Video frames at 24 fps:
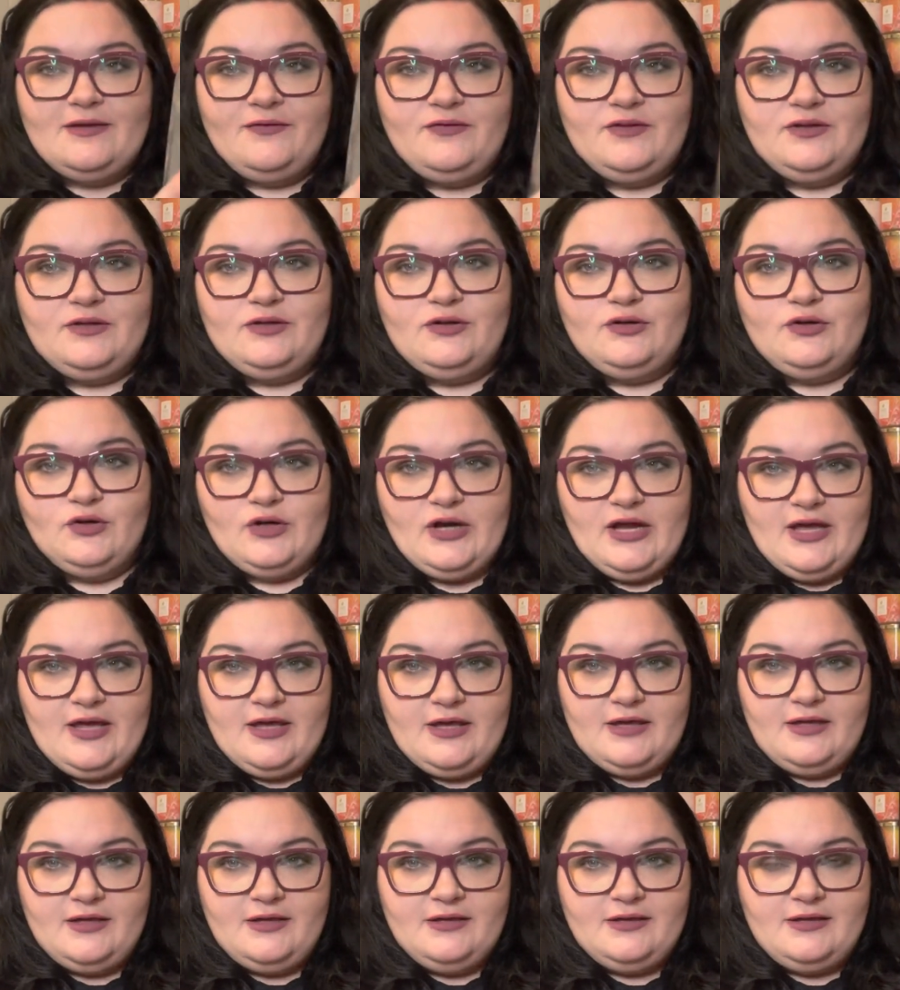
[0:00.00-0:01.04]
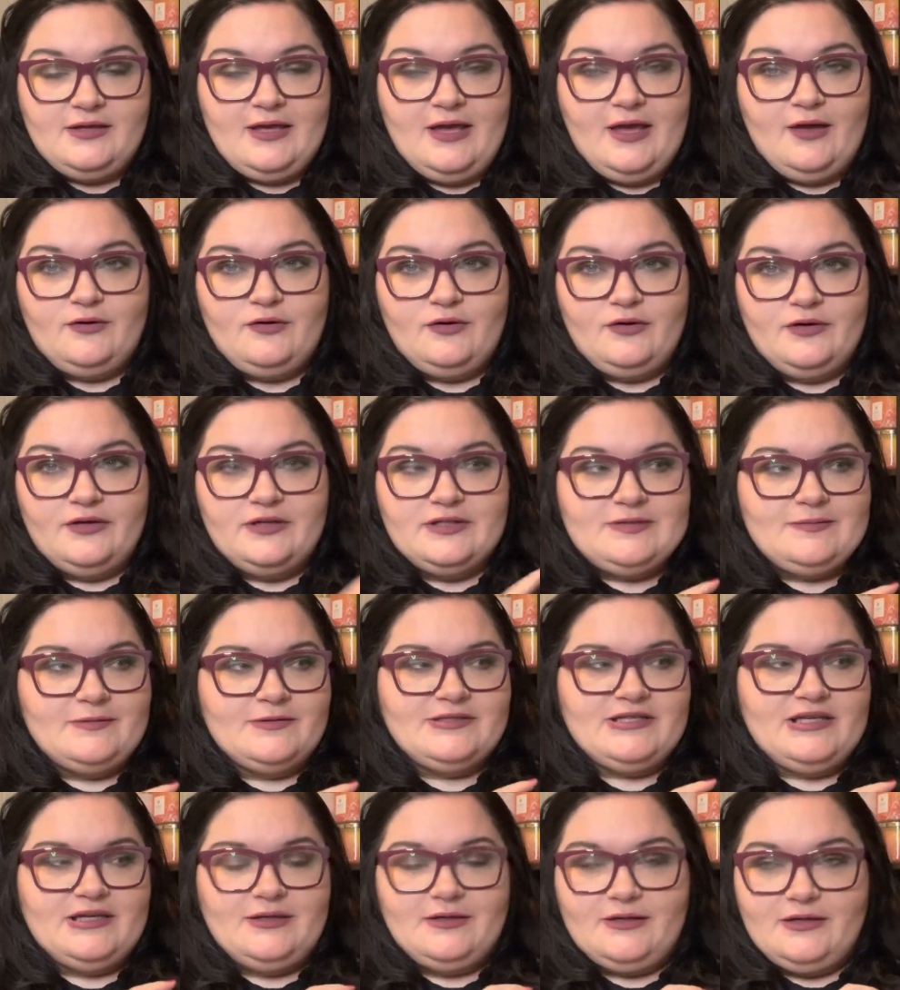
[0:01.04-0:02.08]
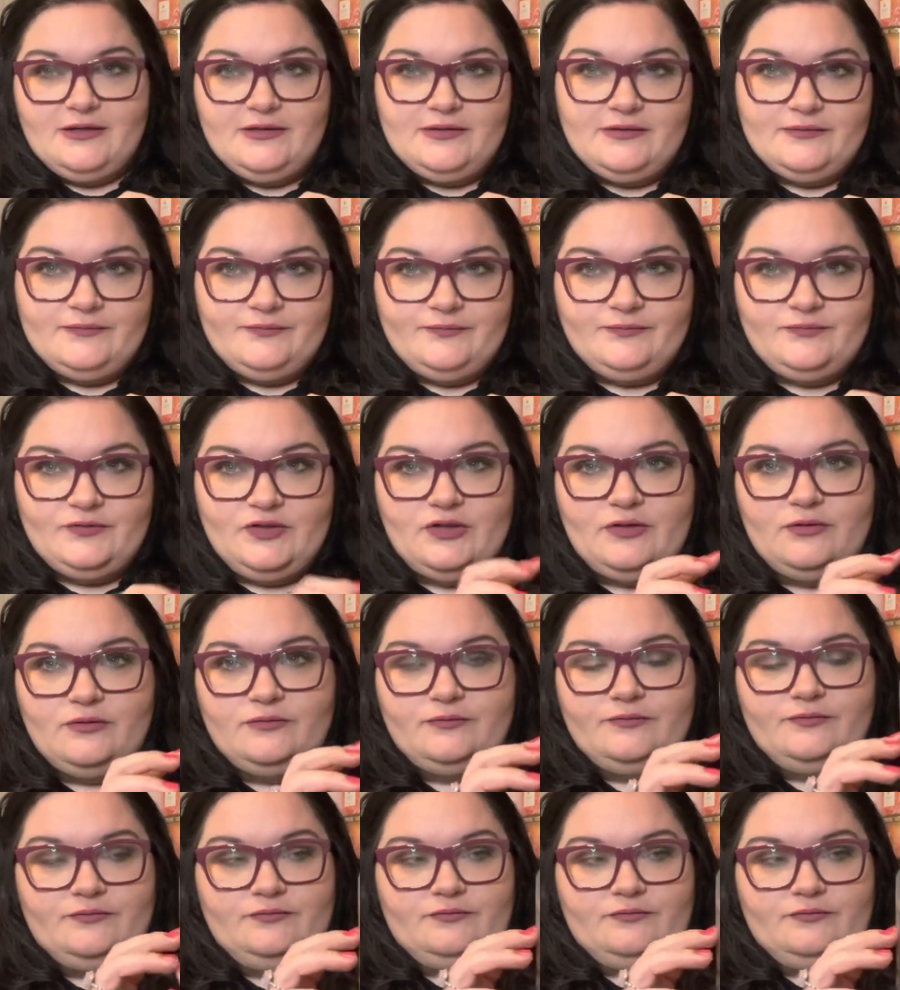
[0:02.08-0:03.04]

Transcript: the gray candle. It smells like a, you know,